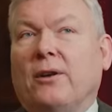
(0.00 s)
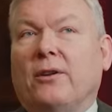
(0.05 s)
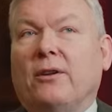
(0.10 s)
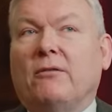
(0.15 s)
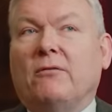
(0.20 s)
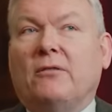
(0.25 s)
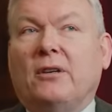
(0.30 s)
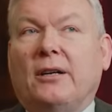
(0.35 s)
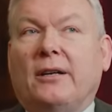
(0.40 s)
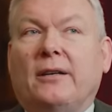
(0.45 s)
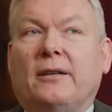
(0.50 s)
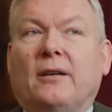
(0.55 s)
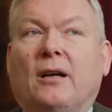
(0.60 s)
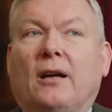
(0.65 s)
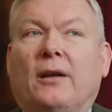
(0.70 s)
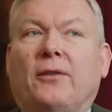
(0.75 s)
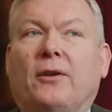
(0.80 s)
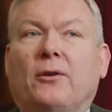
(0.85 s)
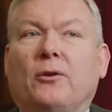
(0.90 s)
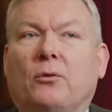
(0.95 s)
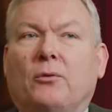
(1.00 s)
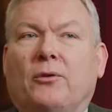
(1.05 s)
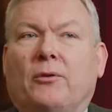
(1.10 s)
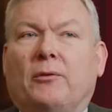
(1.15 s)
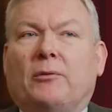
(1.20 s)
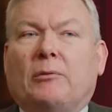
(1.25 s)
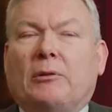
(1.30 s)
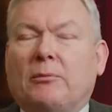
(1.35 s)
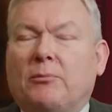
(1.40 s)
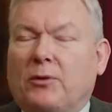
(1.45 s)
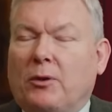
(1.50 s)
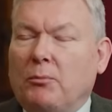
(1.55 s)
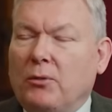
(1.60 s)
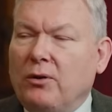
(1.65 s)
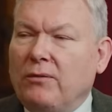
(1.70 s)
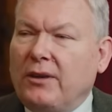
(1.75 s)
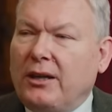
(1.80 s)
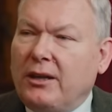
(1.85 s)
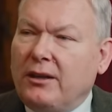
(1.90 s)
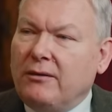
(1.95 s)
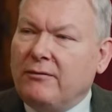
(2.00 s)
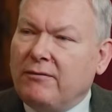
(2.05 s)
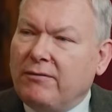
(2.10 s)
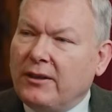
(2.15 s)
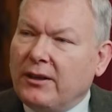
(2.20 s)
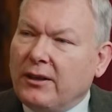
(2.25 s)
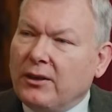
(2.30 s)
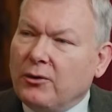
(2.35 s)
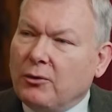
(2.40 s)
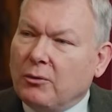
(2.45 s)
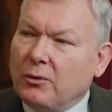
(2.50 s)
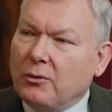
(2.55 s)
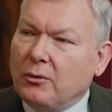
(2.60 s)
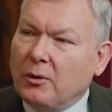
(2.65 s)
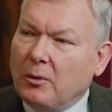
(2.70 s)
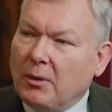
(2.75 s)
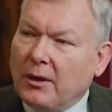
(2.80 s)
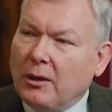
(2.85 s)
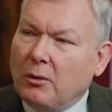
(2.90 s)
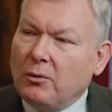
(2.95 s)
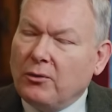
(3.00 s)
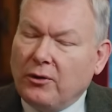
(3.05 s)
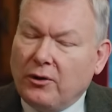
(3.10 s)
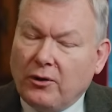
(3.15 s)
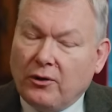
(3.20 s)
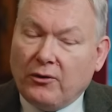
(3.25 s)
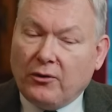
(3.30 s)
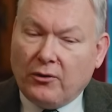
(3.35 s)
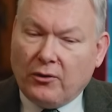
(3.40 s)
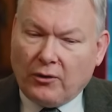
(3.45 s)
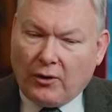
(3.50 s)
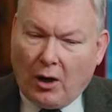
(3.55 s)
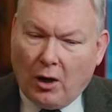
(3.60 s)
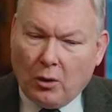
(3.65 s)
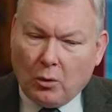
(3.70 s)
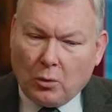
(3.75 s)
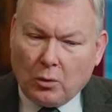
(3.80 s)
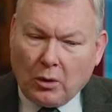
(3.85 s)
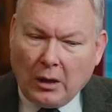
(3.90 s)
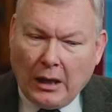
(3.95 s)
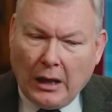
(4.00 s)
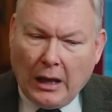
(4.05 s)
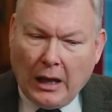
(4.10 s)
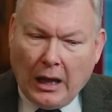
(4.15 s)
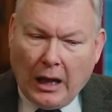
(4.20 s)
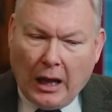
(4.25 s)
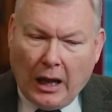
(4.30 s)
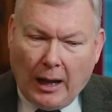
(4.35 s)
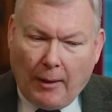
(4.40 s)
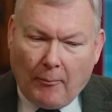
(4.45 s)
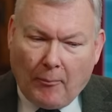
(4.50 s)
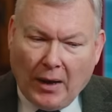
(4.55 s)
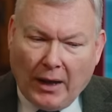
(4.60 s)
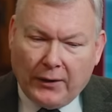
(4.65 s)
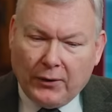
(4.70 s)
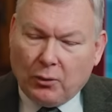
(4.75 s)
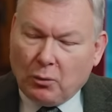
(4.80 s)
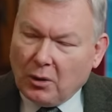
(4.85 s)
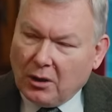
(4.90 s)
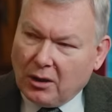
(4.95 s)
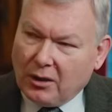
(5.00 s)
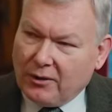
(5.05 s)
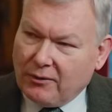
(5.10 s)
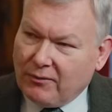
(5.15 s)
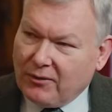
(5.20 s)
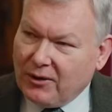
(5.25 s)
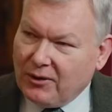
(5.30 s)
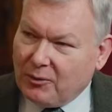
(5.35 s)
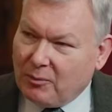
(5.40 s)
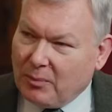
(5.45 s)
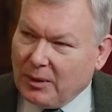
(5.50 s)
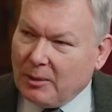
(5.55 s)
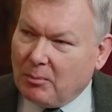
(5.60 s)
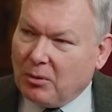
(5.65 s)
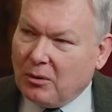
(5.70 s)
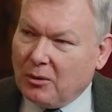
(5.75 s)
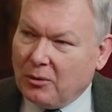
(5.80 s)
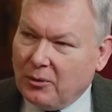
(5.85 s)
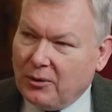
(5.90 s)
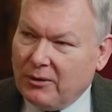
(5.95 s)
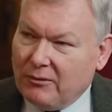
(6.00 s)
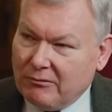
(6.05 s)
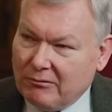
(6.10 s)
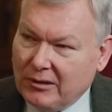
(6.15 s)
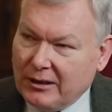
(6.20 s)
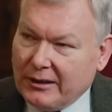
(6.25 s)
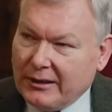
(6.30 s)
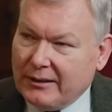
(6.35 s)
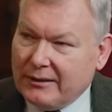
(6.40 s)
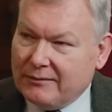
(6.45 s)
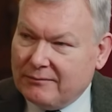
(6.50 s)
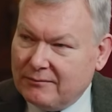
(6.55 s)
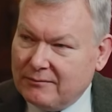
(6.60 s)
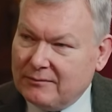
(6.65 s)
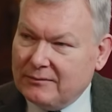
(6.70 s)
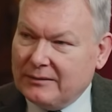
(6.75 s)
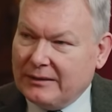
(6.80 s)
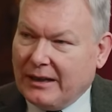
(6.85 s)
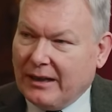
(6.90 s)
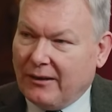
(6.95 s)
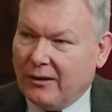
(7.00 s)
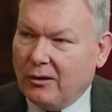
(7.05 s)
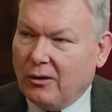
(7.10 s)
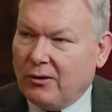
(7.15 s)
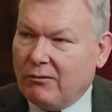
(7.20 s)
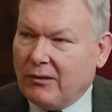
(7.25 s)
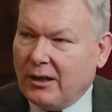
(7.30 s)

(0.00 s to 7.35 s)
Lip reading: of the really, I think the movie Hidden Figures was all about that, wasn't it? There's a whole underworld of these people who didn't really get a lot of